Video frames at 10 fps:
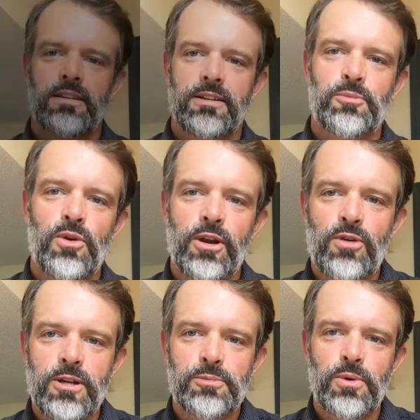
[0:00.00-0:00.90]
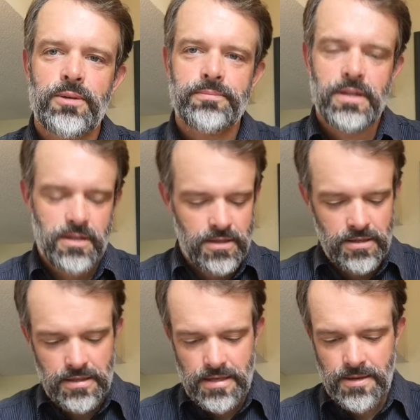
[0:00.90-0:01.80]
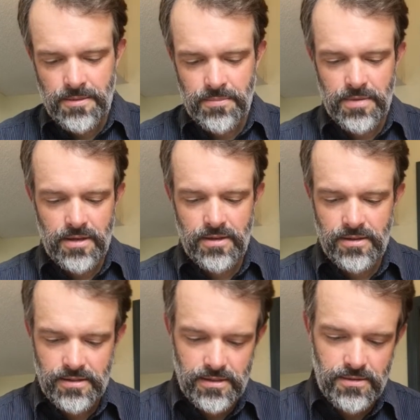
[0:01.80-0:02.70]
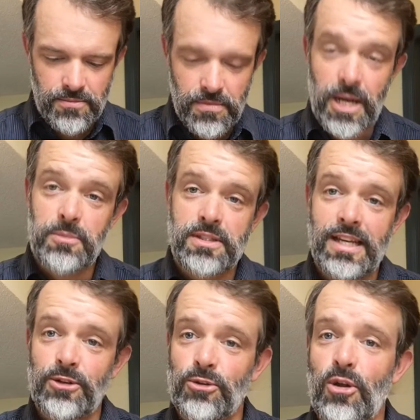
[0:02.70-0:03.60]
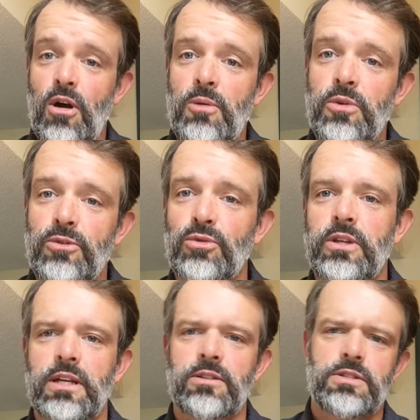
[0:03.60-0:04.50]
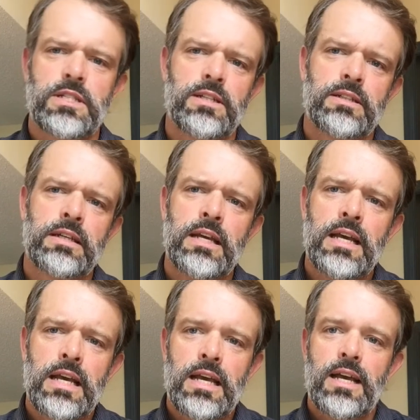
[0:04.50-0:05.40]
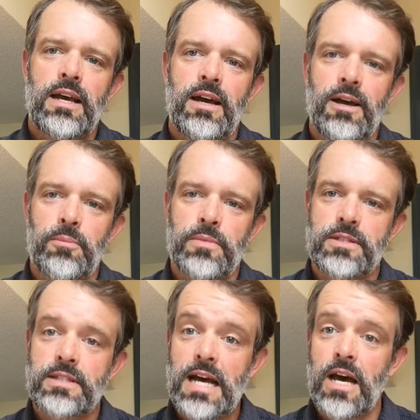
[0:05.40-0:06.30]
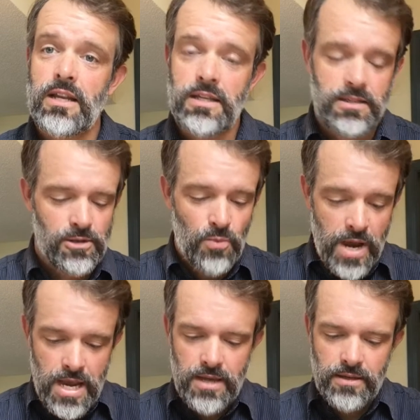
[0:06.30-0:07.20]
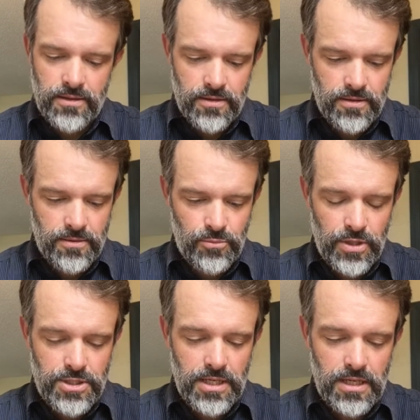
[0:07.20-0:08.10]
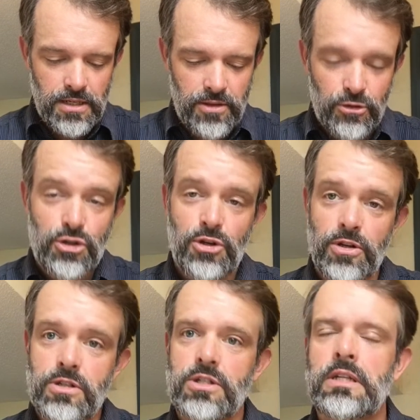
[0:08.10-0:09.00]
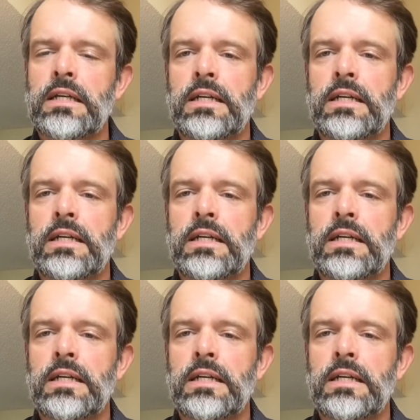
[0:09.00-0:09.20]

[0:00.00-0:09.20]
Good morning, Crosspoint. My name is Daniel Law. I'm one of the ruling elders here. Scott is away preaching at another church,